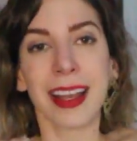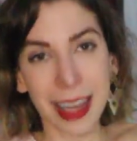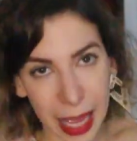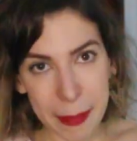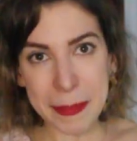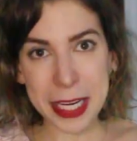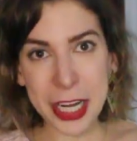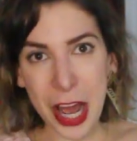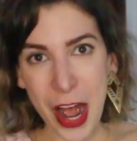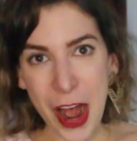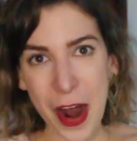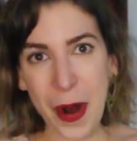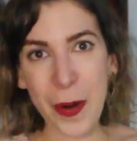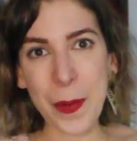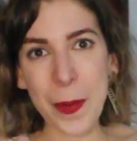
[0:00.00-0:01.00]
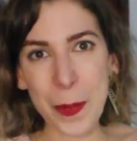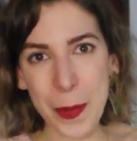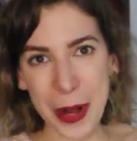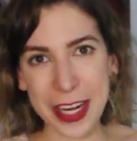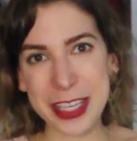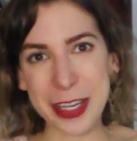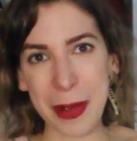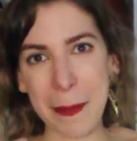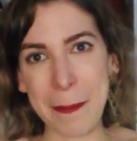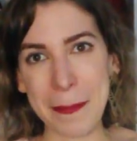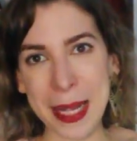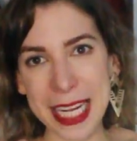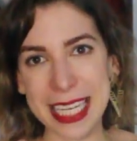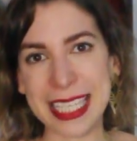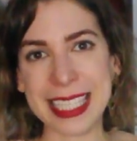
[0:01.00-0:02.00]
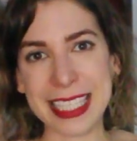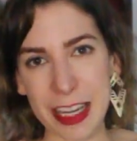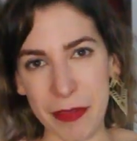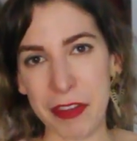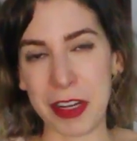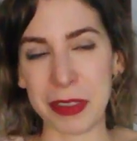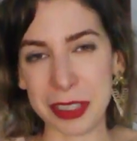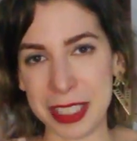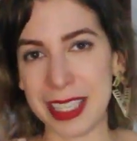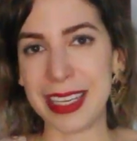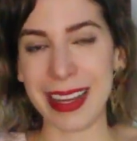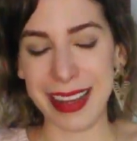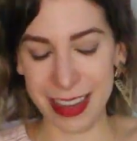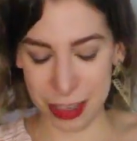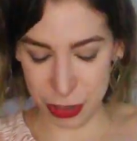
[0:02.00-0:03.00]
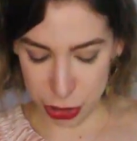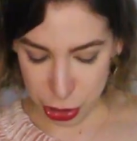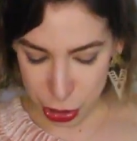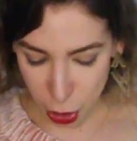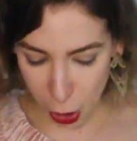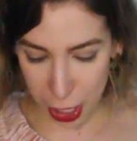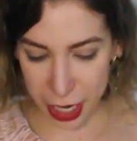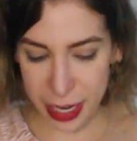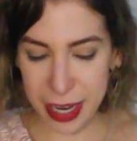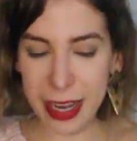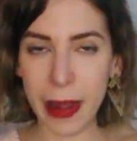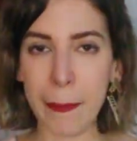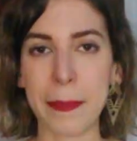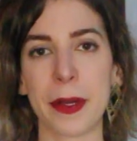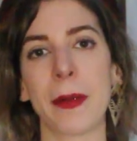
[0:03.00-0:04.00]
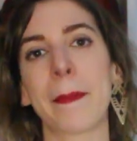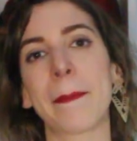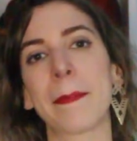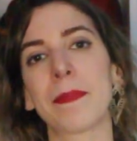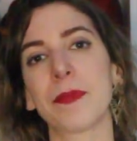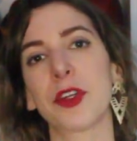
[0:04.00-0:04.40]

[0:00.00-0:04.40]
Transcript: let me know what your biggest difficulty in shortening up your